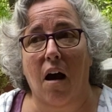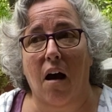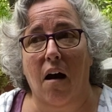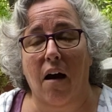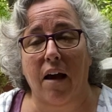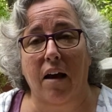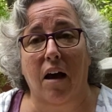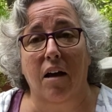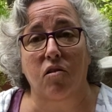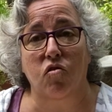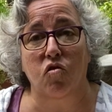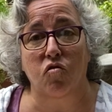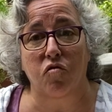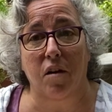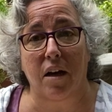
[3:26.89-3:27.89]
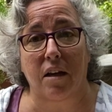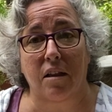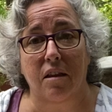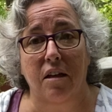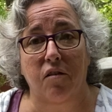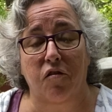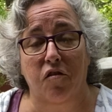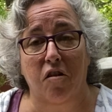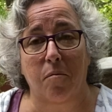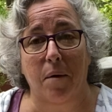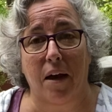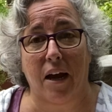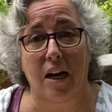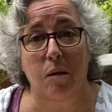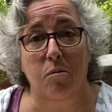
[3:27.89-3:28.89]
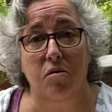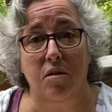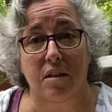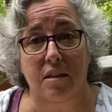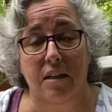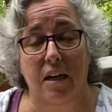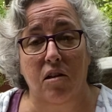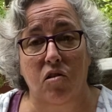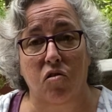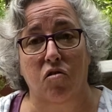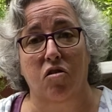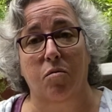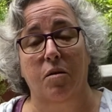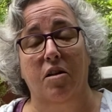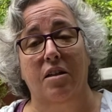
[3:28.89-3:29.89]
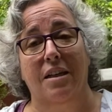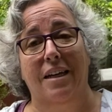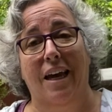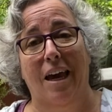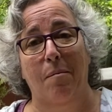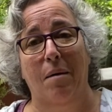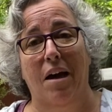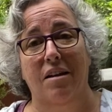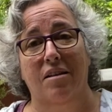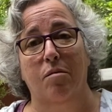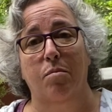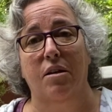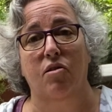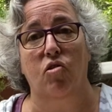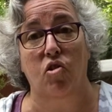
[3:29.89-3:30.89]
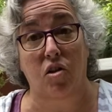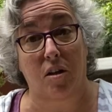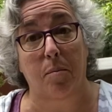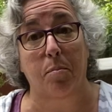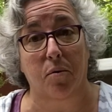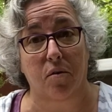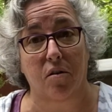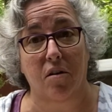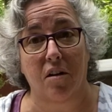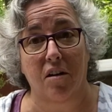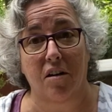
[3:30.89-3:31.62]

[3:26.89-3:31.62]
I got directly from Animal Essentials because it came out to be cheaper,